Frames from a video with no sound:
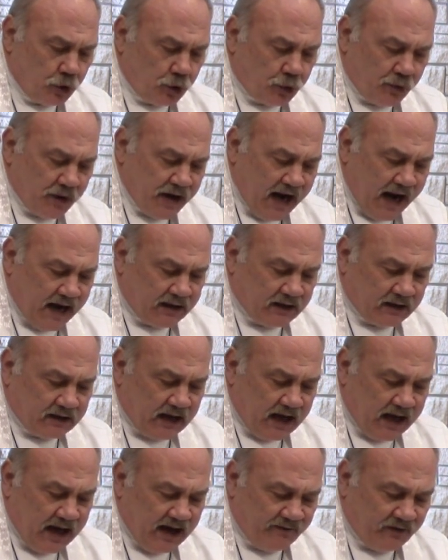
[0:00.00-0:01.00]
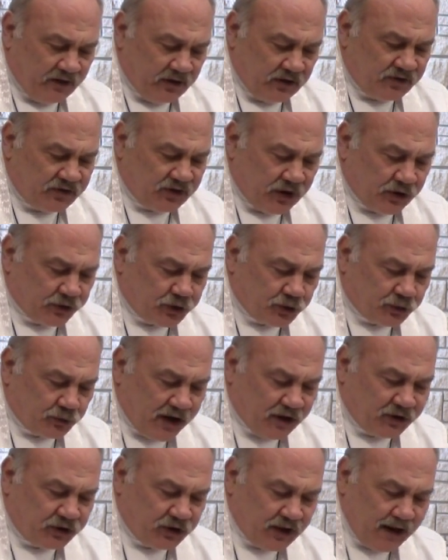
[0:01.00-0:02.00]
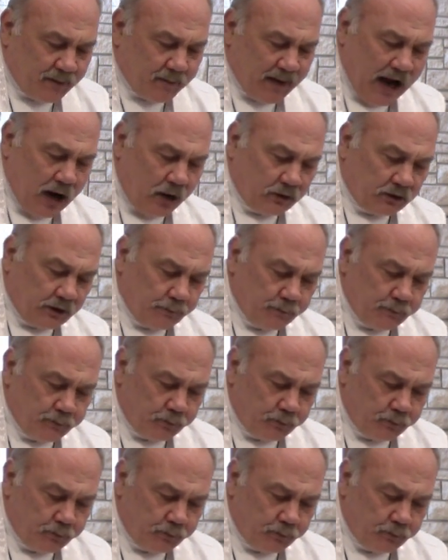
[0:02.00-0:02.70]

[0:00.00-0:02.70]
created the heavens and stretched them out,